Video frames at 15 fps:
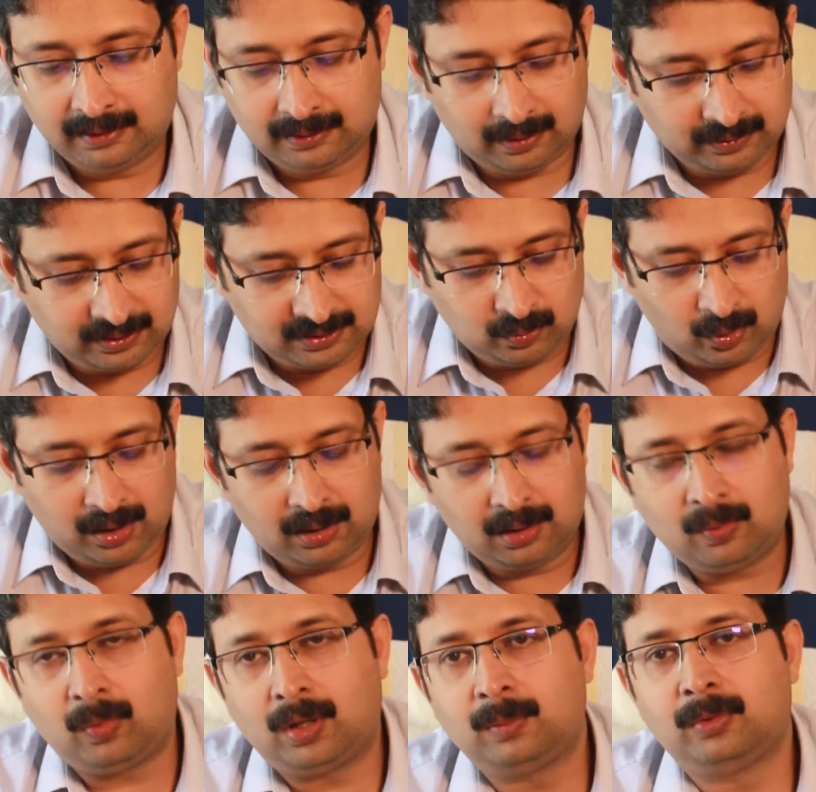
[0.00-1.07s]
Now there is
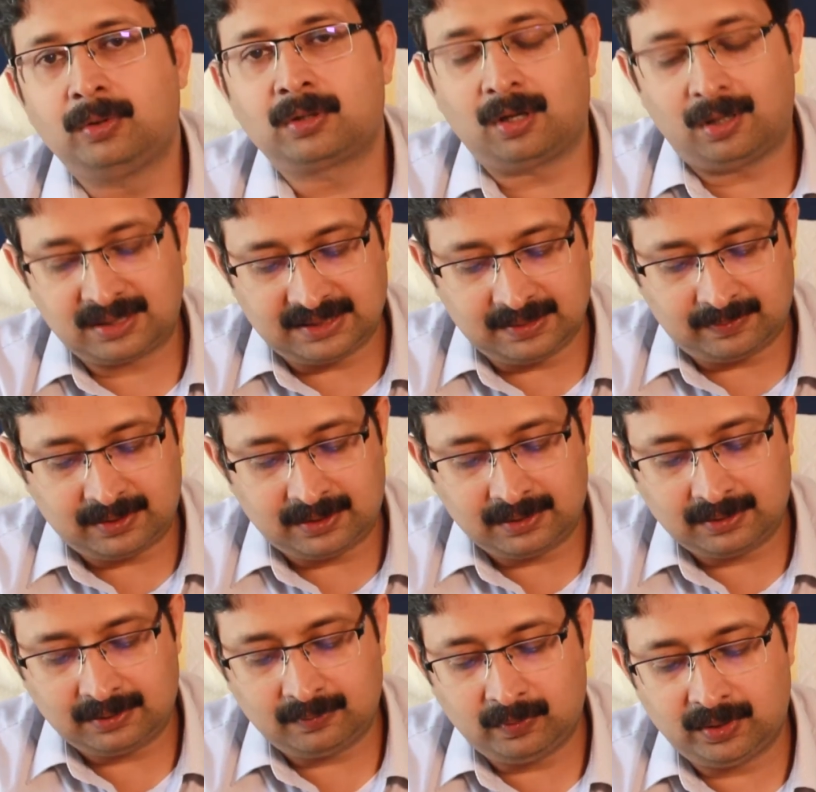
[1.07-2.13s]
one more concept
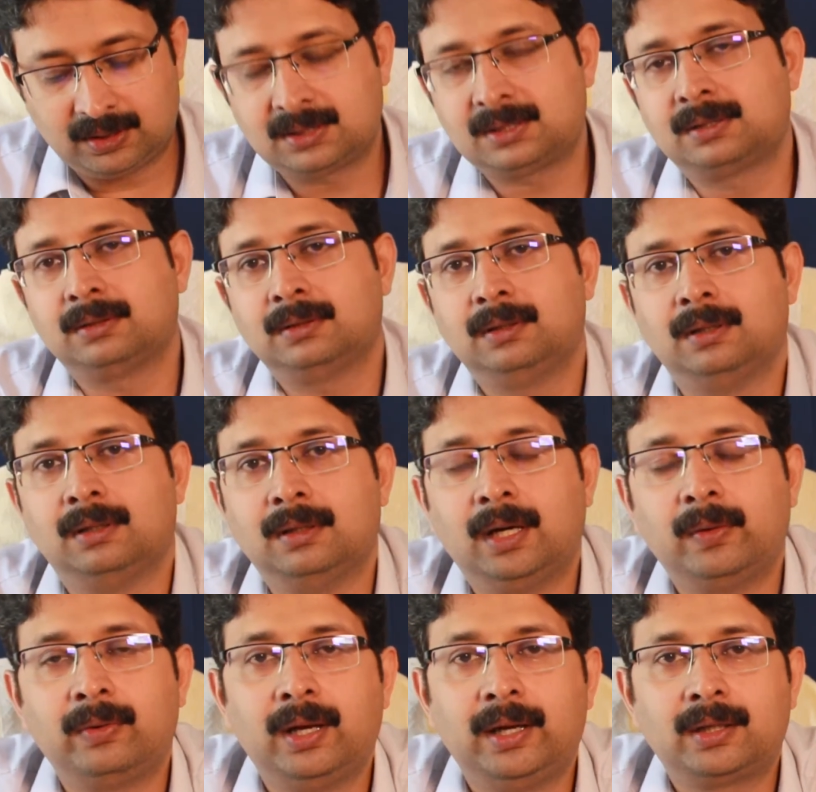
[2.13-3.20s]
which
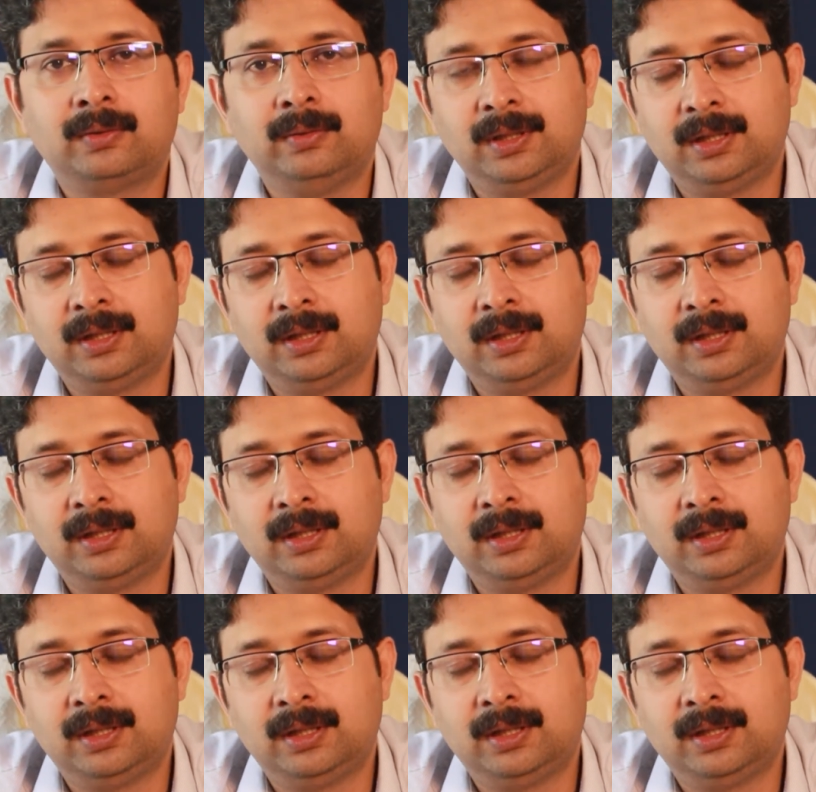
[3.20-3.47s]
I would like to